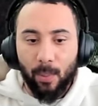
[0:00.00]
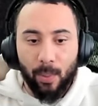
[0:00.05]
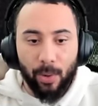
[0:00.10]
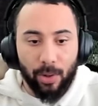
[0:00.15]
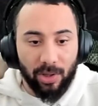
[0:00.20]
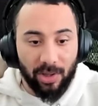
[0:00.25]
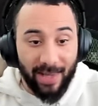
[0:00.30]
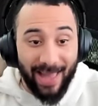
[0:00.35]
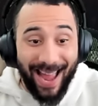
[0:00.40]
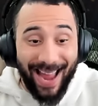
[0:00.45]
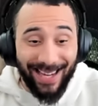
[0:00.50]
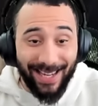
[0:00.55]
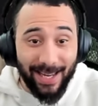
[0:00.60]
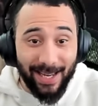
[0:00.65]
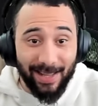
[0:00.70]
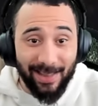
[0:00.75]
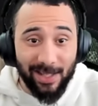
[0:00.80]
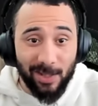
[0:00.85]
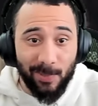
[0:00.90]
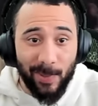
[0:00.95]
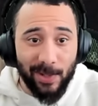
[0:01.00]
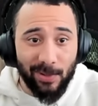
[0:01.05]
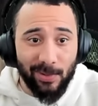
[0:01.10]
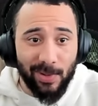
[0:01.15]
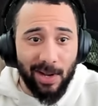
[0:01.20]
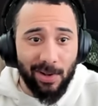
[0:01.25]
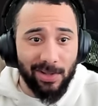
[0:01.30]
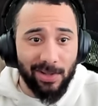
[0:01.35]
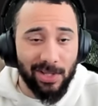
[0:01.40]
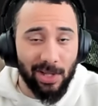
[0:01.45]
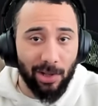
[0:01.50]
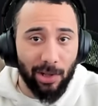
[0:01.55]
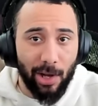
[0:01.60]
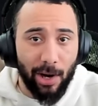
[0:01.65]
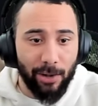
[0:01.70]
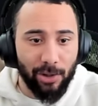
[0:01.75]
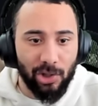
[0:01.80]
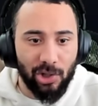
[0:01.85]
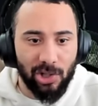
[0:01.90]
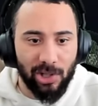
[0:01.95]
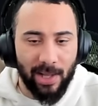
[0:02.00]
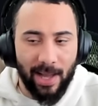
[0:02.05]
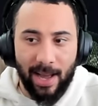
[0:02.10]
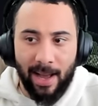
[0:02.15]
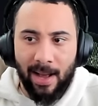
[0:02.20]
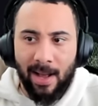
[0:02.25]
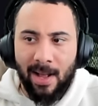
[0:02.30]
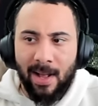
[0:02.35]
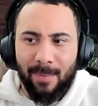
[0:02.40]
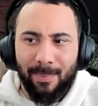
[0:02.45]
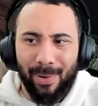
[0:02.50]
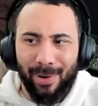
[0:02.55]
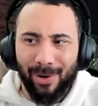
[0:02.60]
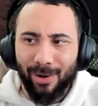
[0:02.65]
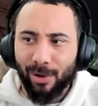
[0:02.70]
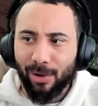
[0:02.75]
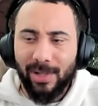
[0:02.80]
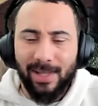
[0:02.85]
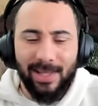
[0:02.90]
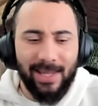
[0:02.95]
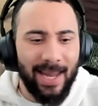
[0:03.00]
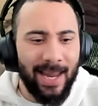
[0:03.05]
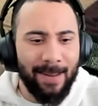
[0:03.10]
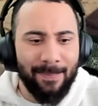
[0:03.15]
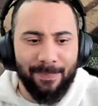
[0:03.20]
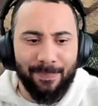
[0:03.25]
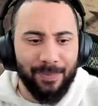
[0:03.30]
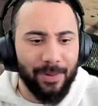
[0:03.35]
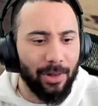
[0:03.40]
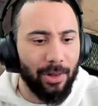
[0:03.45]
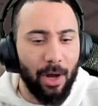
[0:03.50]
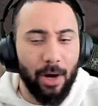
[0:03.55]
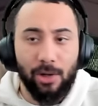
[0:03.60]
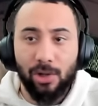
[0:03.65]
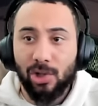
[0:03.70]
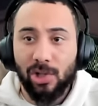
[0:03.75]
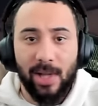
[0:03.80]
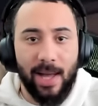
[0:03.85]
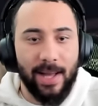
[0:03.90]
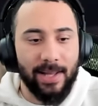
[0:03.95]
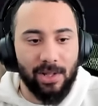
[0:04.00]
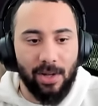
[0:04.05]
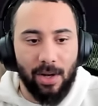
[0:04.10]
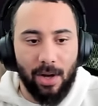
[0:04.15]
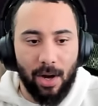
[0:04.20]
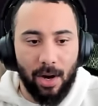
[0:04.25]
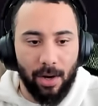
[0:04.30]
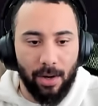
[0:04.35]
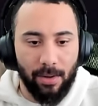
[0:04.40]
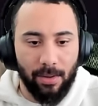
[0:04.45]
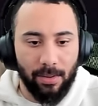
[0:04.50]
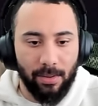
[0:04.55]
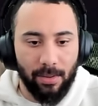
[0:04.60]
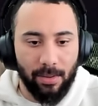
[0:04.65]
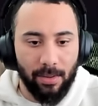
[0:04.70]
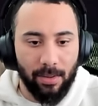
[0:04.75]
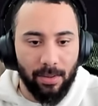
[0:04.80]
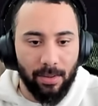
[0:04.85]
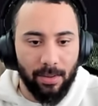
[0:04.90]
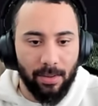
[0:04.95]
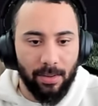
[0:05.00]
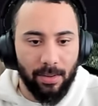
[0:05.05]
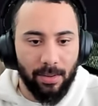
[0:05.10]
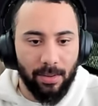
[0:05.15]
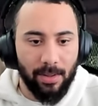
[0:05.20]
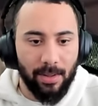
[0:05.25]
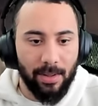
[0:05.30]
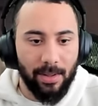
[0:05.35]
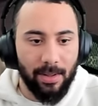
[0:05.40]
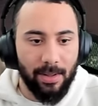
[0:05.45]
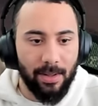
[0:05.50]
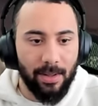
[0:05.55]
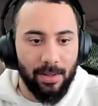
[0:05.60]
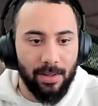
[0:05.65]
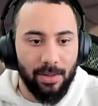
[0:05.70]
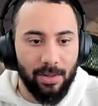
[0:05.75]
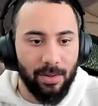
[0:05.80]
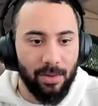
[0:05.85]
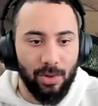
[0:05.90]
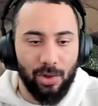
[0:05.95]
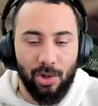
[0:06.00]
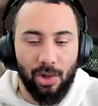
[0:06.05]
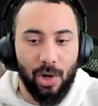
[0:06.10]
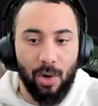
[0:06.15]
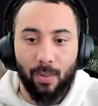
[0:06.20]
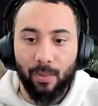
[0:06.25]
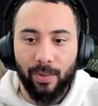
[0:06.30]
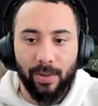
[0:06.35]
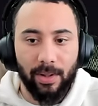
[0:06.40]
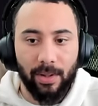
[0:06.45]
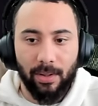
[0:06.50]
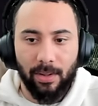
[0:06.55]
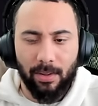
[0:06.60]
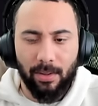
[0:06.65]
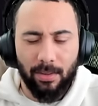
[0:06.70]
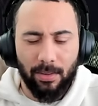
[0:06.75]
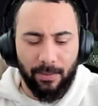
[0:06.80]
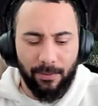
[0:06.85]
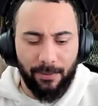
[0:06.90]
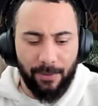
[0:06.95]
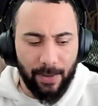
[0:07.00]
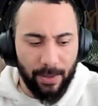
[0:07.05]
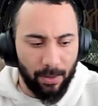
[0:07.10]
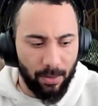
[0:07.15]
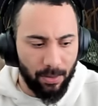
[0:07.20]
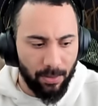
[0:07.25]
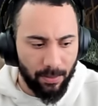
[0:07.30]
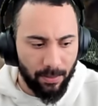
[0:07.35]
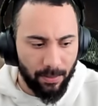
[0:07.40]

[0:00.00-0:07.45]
we're lacking in this space right now is a large slot. But early game, large slots are... You don't really... Feral.